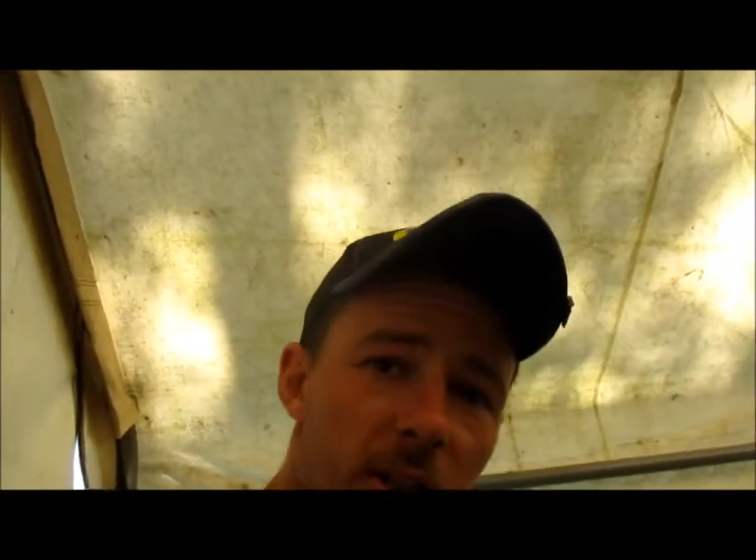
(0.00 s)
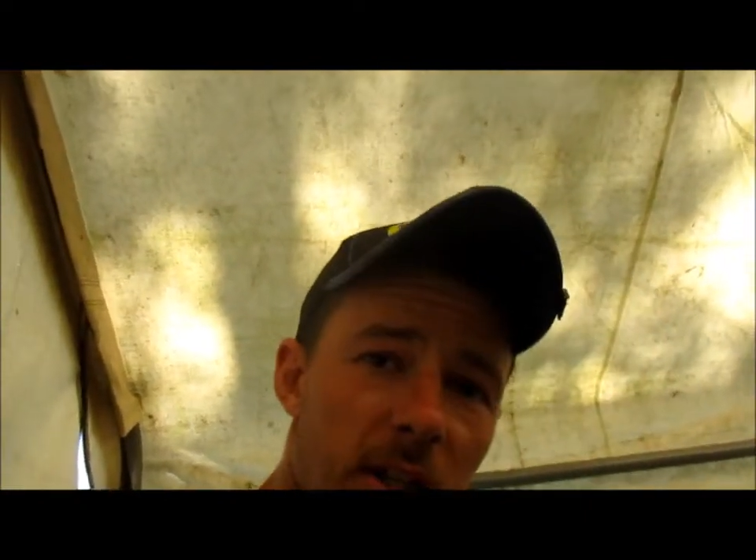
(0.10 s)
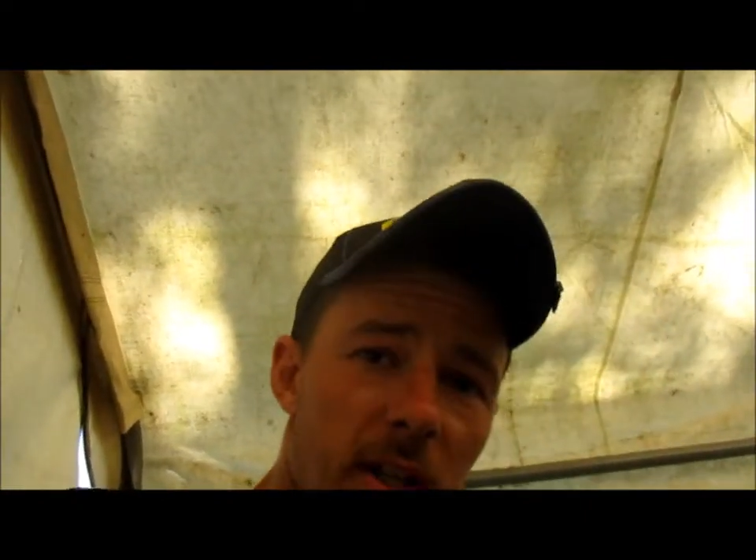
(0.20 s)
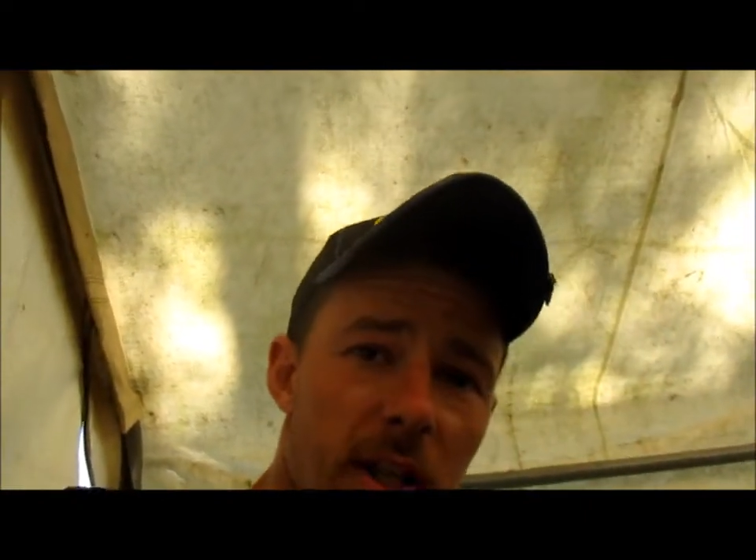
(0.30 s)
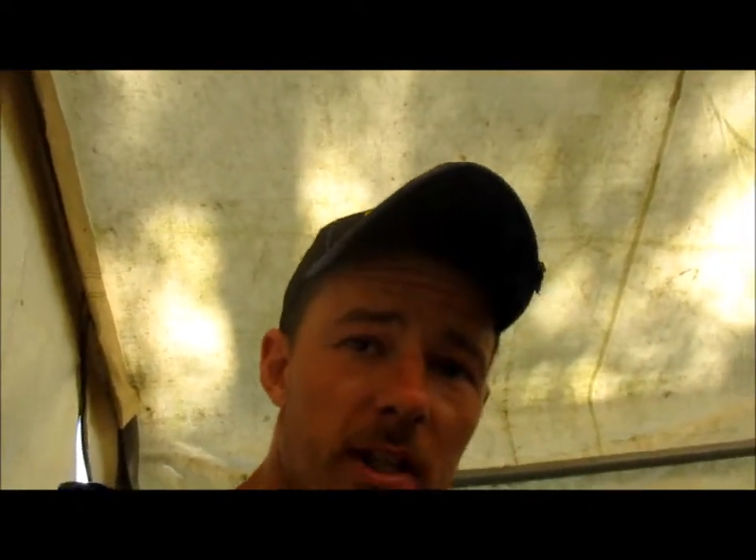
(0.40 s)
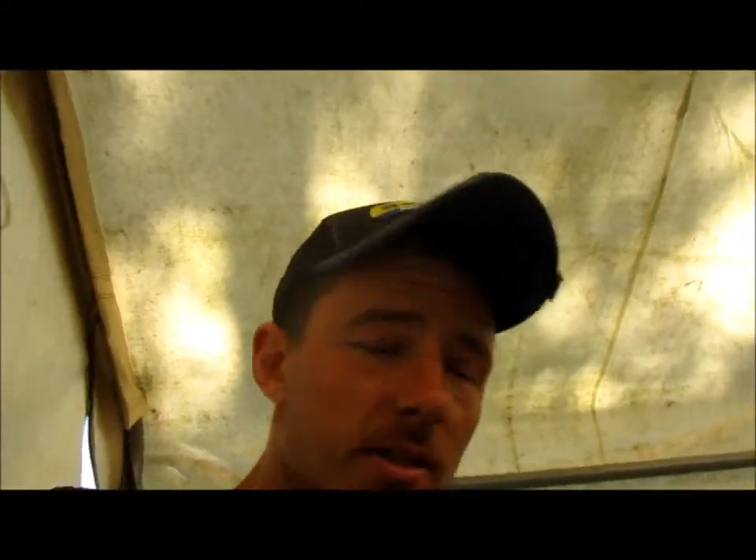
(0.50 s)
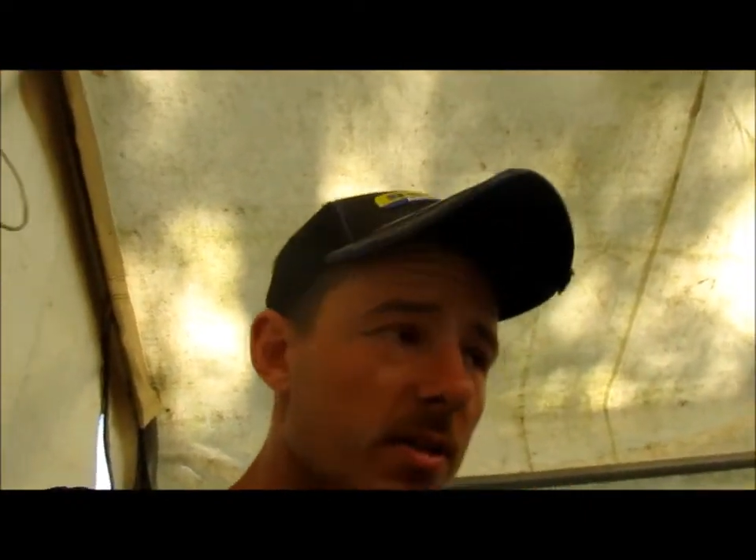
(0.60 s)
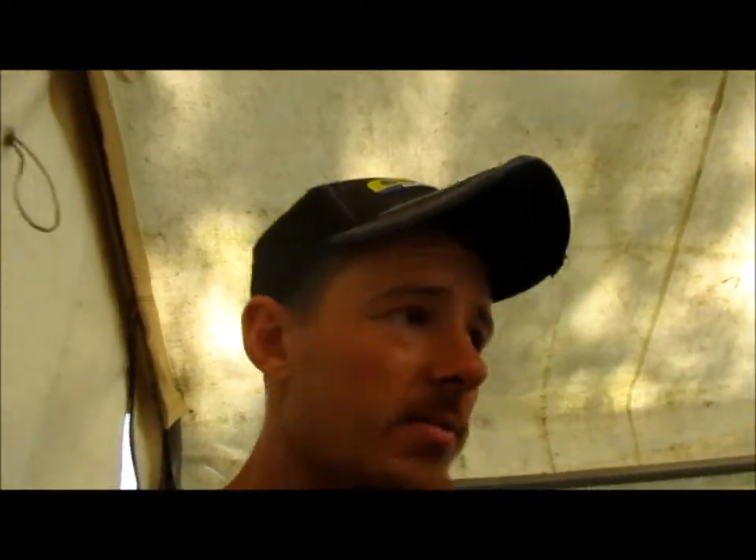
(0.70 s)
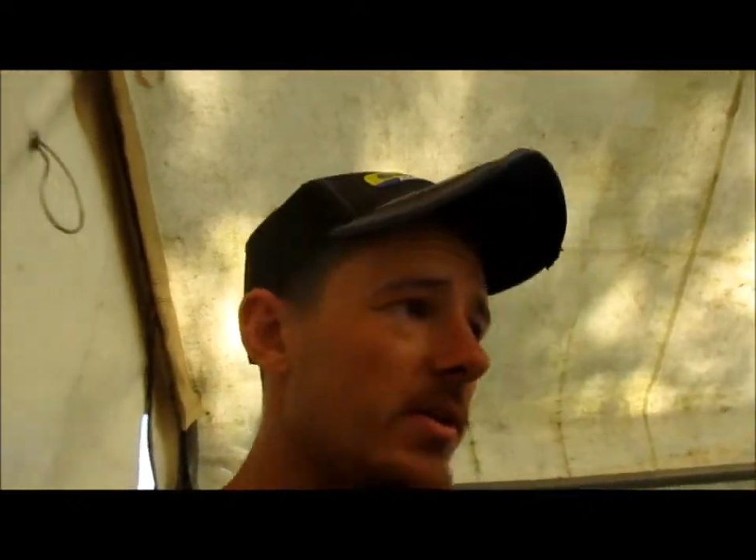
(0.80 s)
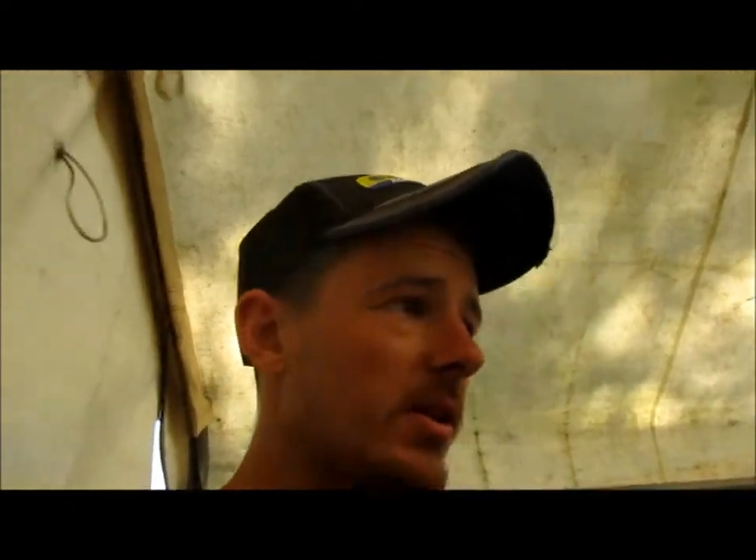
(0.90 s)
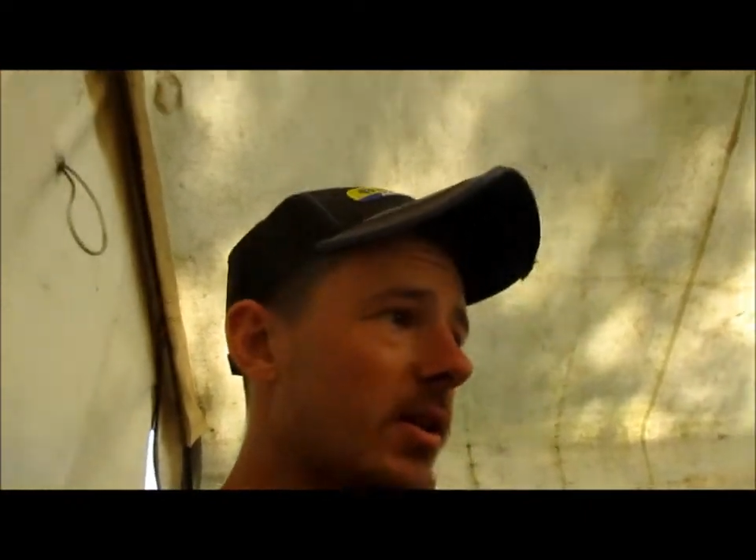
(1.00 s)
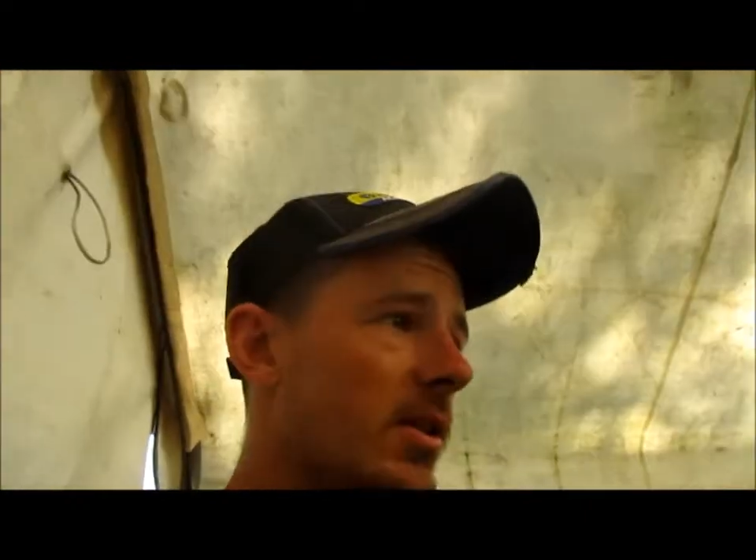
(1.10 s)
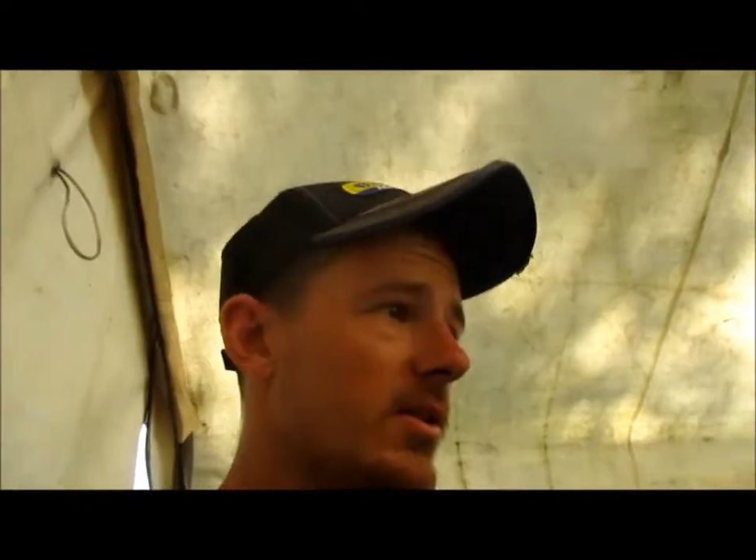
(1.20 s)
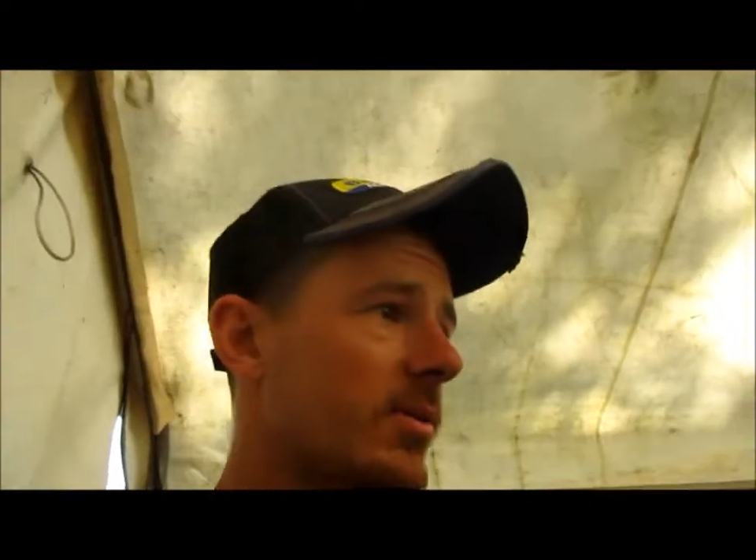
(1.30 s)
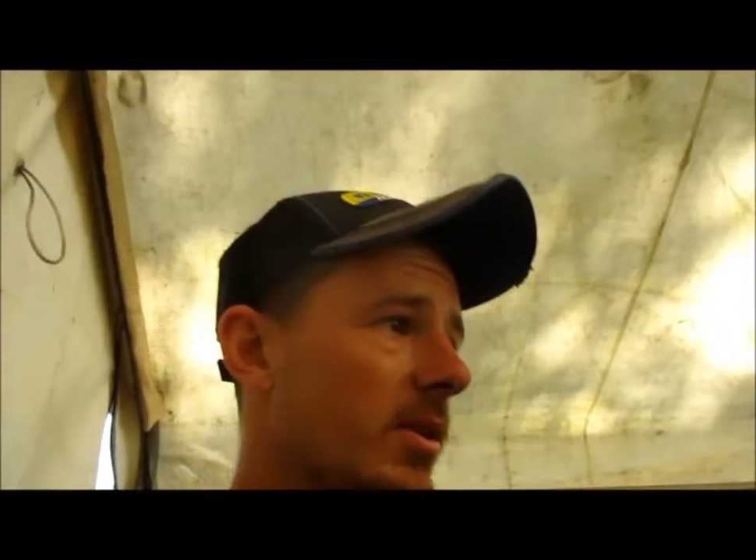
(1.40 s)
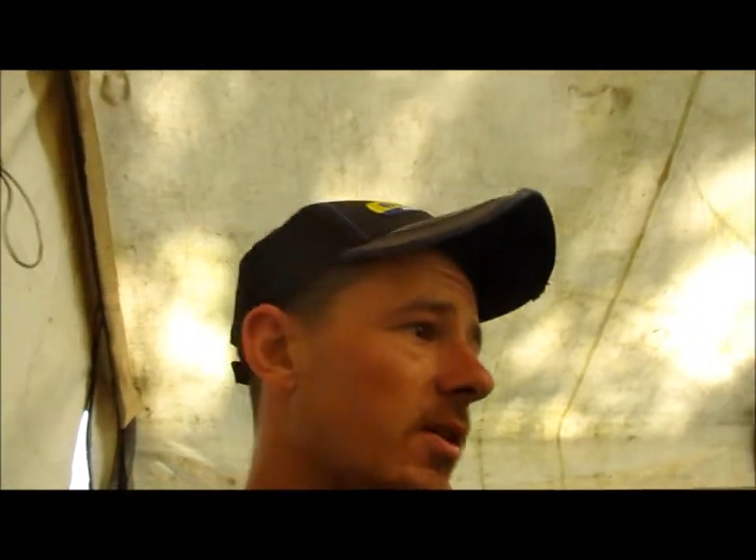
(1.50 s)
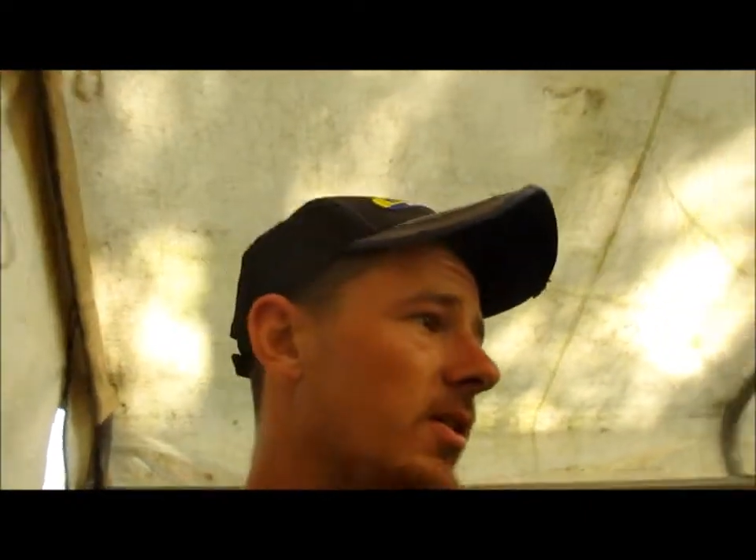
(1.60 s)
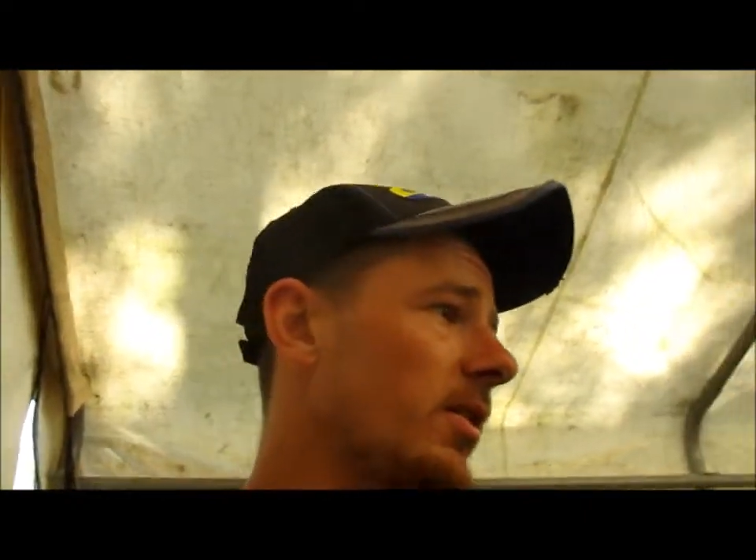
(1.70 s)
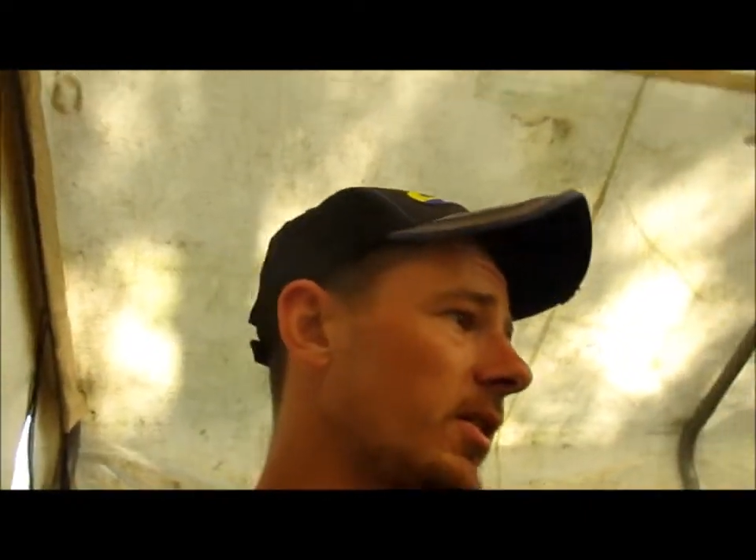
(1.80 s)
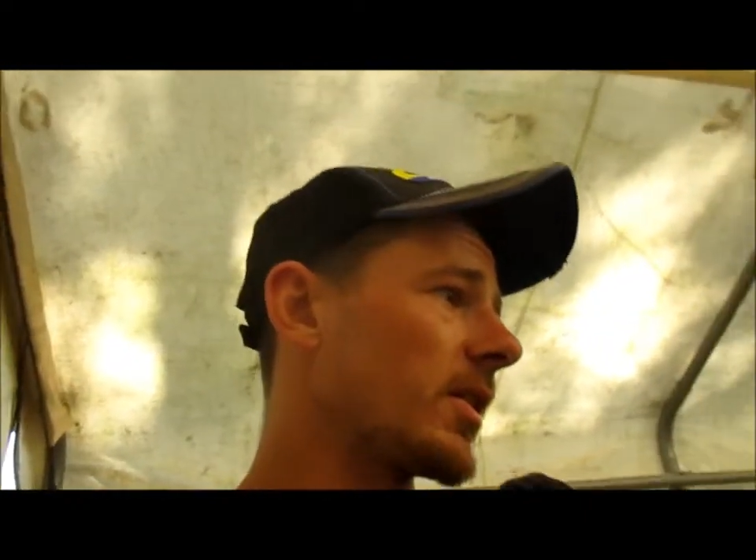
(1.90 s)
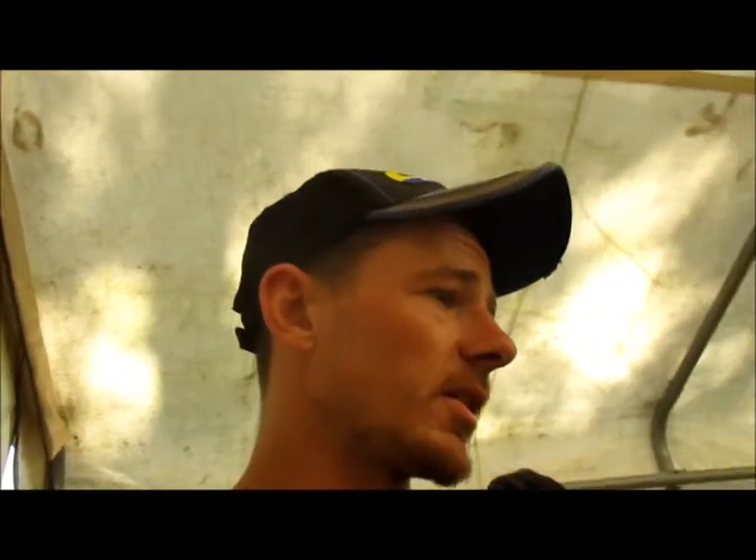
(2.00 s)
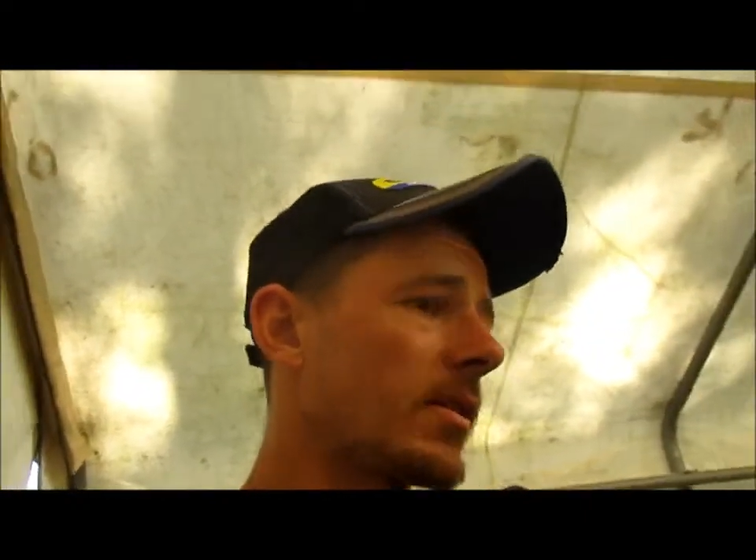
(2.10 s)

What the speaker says: as I'd like to because, well,